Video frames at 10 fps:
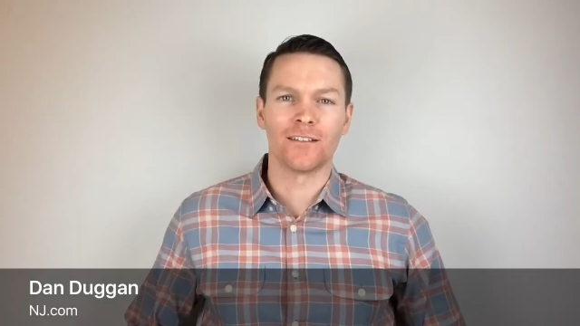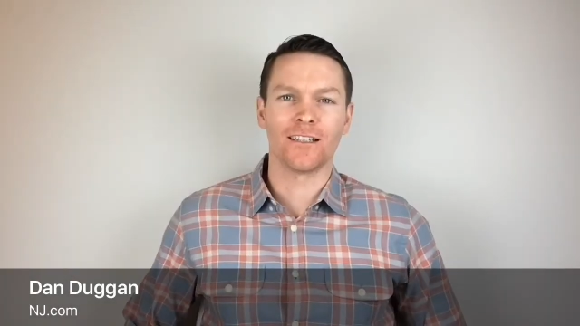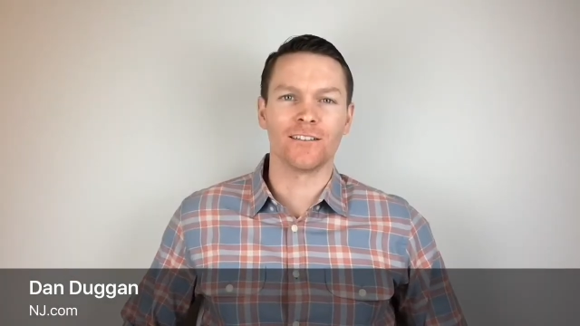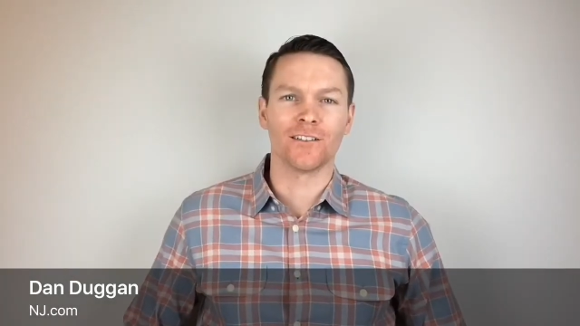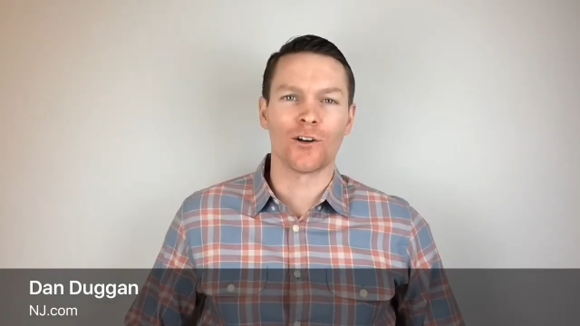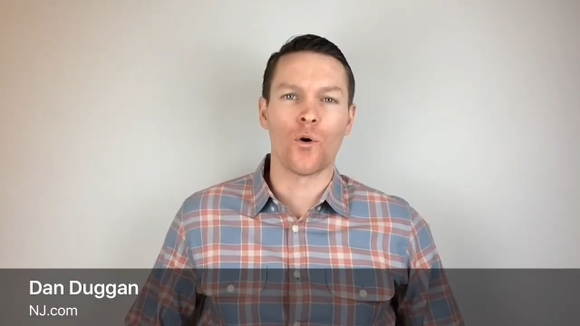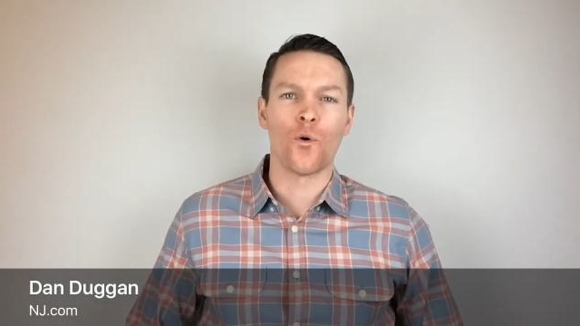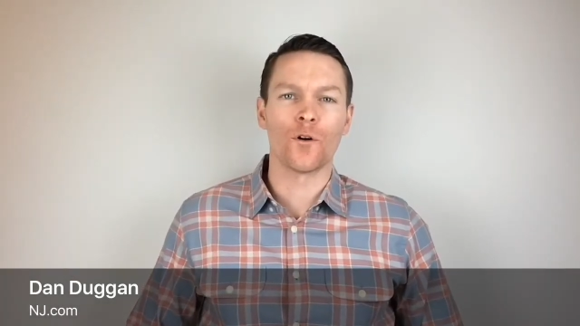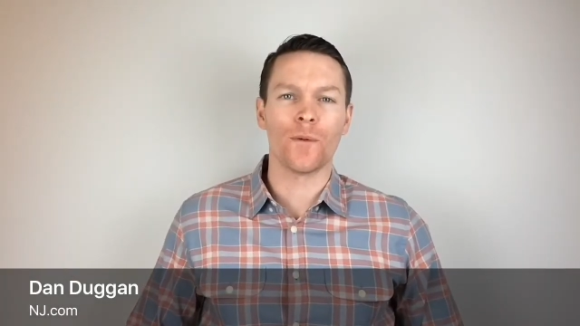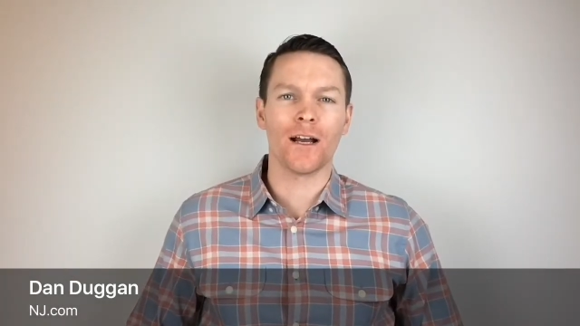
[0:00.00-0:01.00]
going to take a
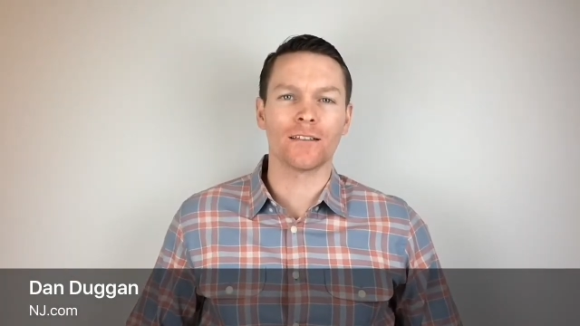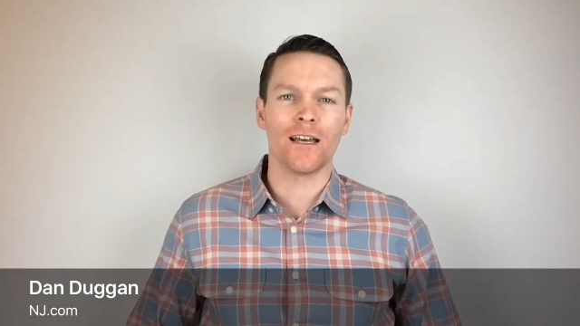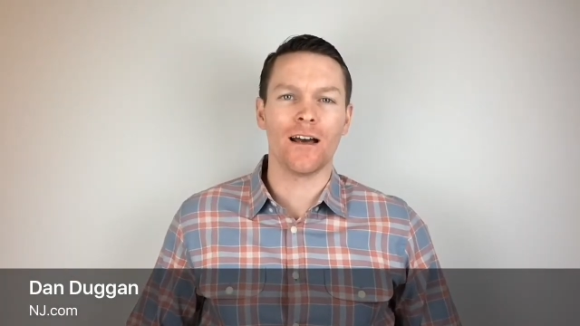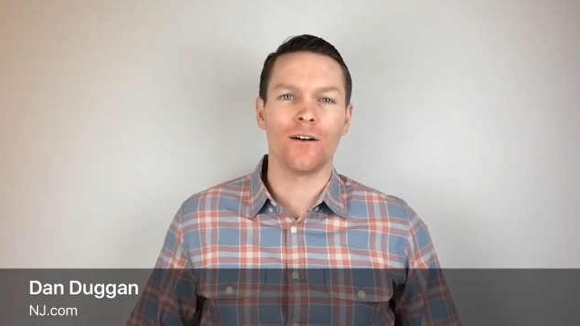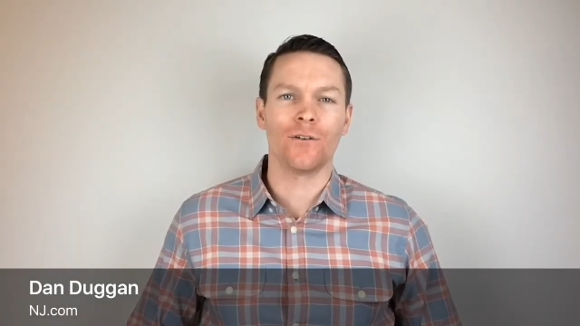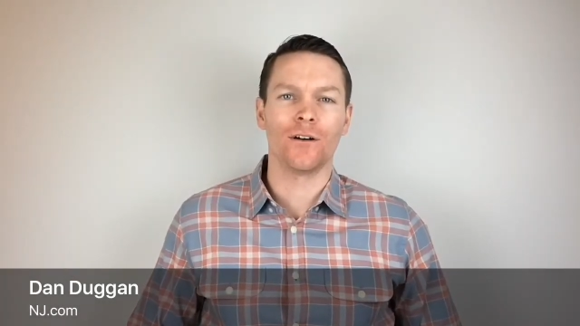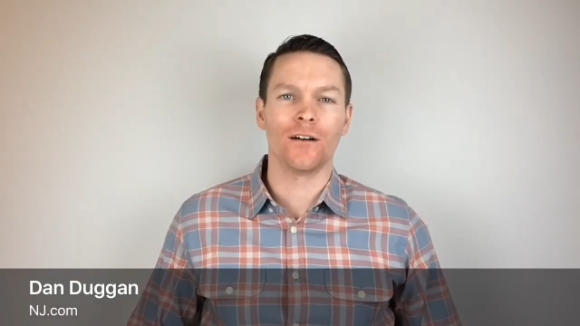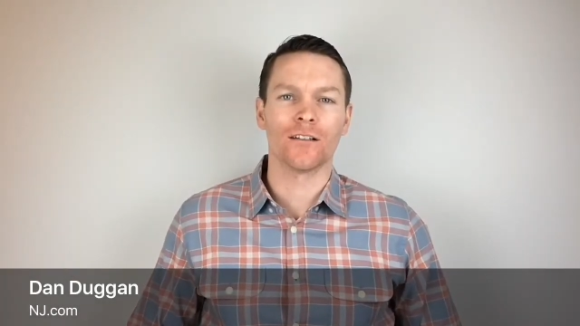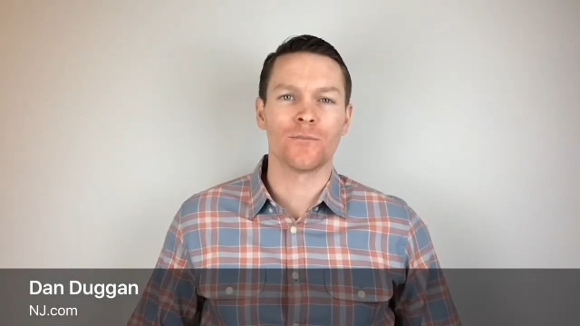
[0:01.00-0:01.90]
cornerback now, uh,